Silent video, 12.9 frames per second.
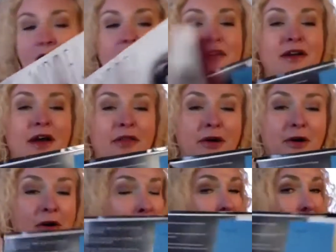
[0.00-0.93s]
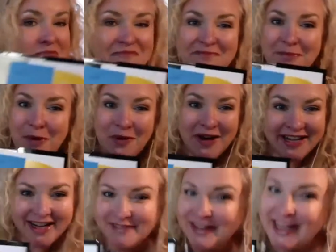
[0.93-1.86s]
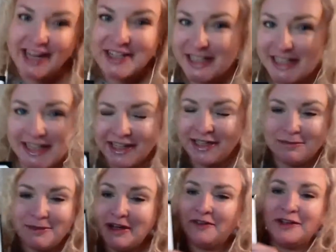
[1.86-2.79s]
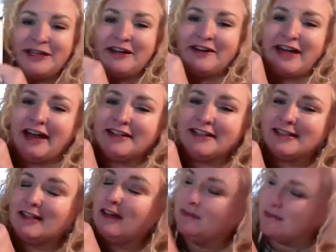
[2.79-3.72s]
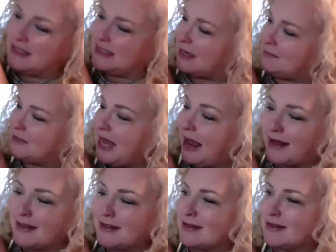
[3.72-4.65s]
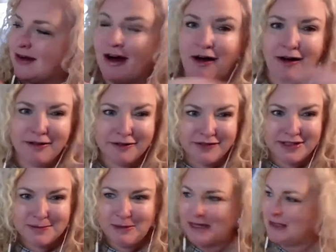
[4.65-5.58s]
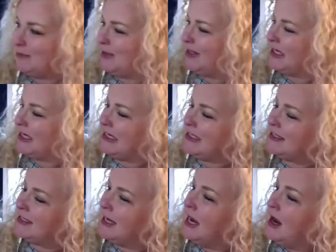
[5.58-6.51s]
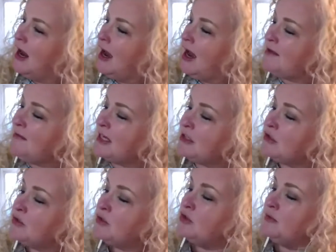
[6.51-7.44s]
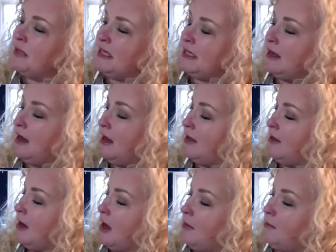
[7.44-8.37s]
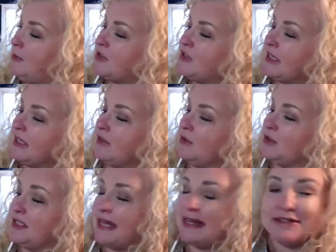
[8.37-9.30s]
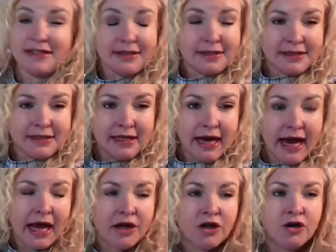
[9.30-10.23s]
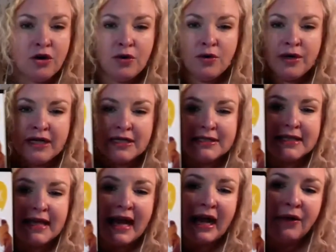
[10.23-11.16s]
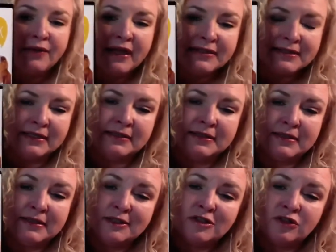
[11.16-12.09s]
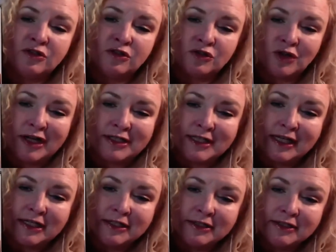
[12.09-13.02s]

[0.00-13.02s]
Another point, oh my gosh, I can keep going here. Yes, same text, all of these possibilities. I might zoom in on a particular sentence and notice how that sentence is constructed.